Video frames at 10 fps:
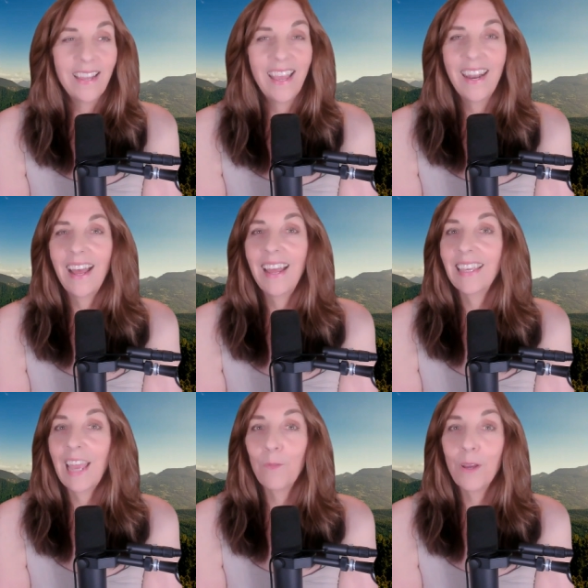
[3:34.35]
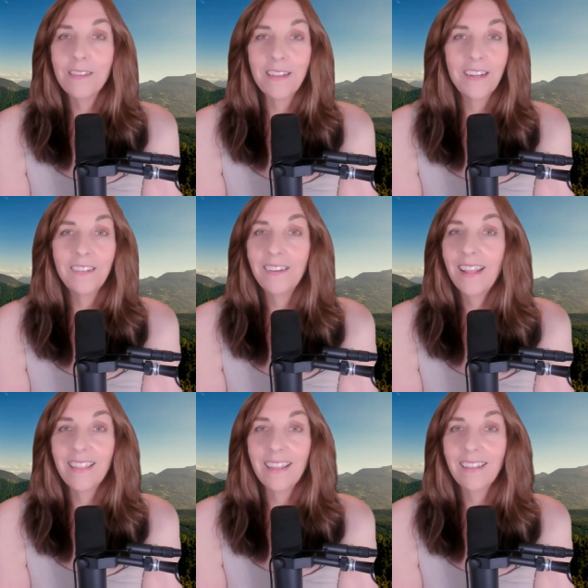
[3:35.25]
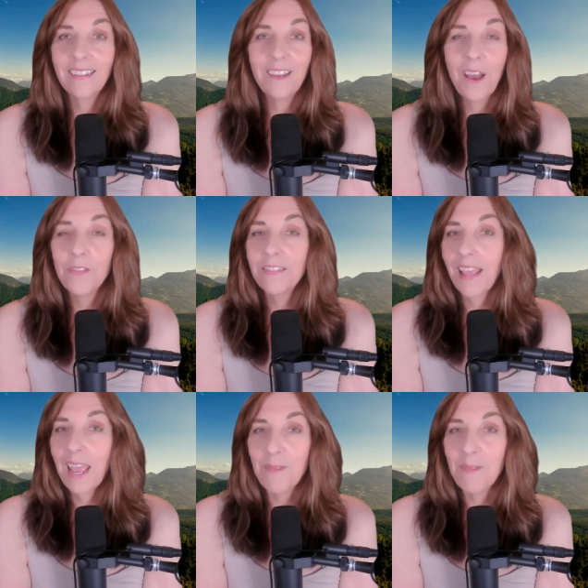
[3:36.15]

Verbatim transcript: and I can't wait to hear anything you have to say